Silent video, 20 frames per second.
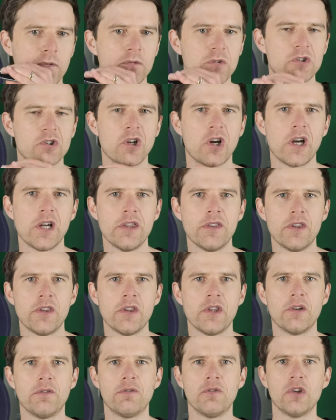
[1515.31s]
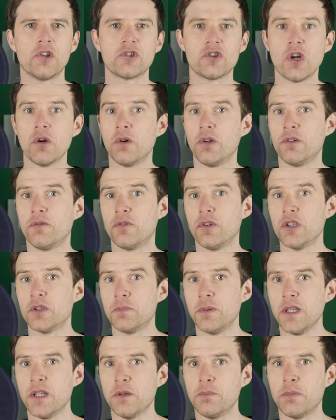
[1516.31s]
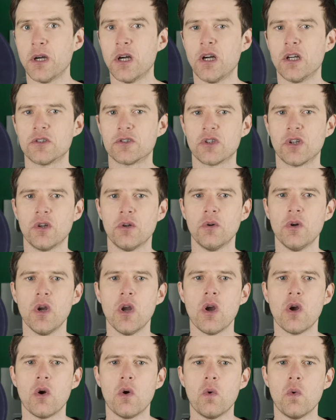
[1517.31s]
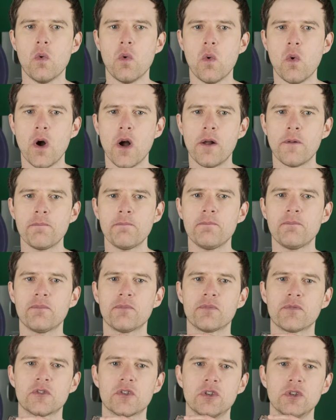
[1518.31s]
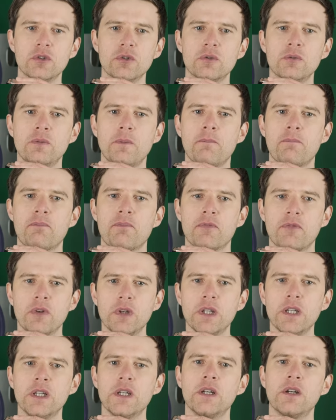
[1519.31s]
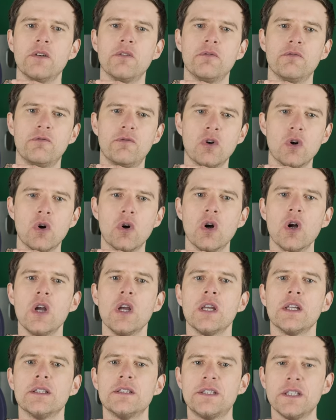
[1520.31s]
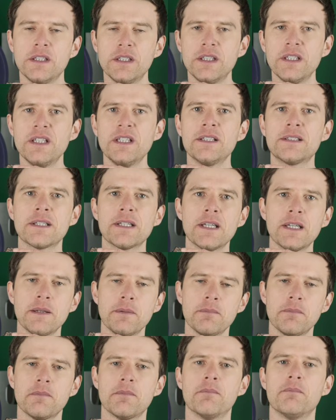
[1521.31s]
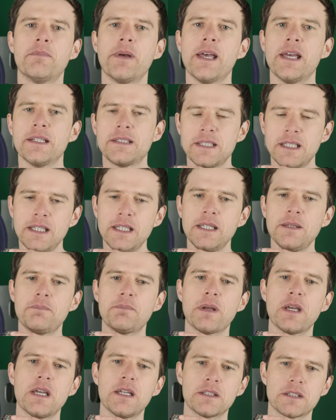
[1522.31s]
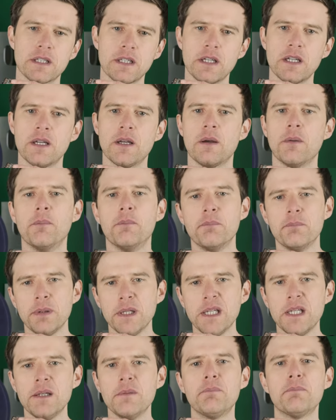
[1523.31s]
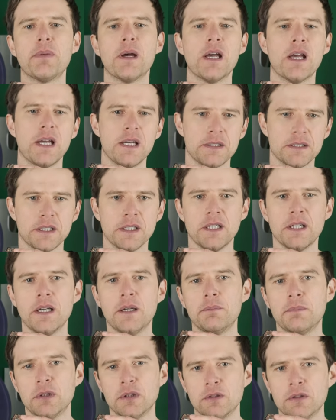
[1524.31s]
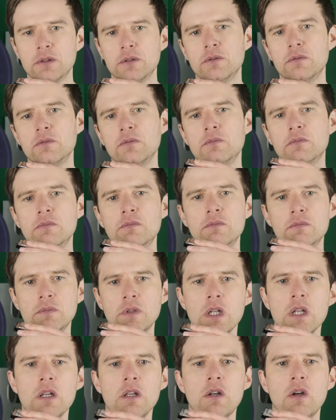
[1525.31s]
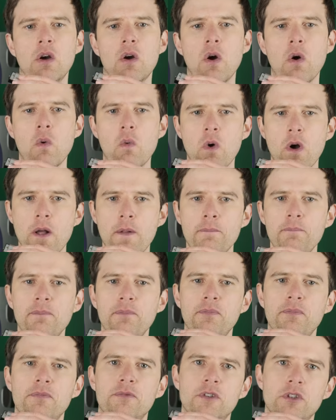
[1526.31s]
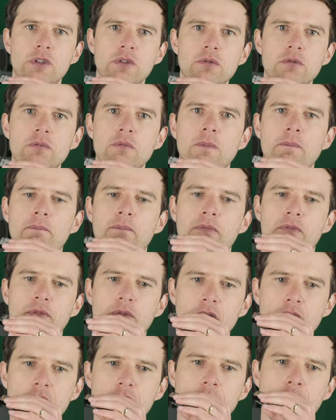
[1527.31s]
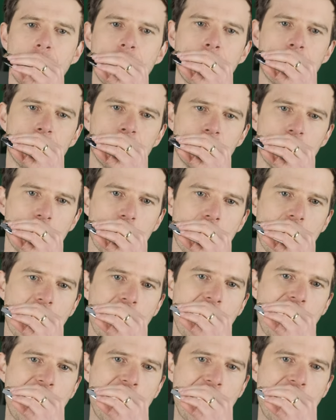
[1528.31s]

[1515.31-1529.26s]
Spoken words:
We're starting the first note on the first beat of the bar, so 1, 2, 3, 4. Da da ba dee ba da be ba da bum. A 1, 2, 3, 4.